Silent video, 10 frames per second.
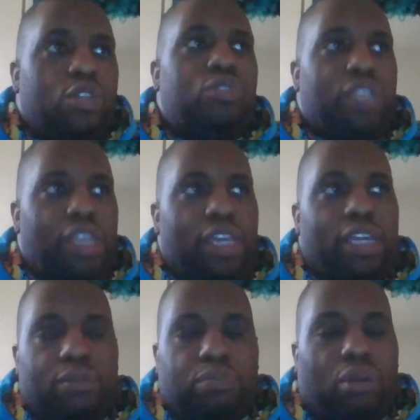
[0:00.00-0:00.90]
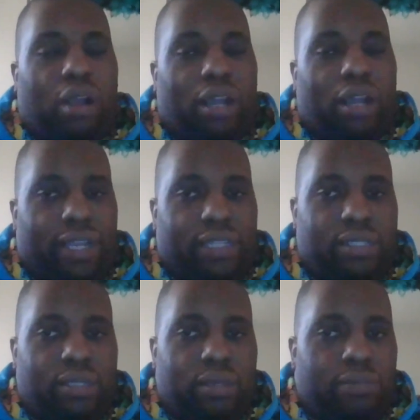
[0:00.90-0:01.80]
You're seeing progress,
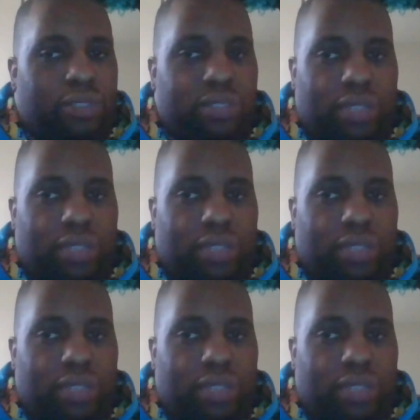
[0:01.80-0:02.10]
but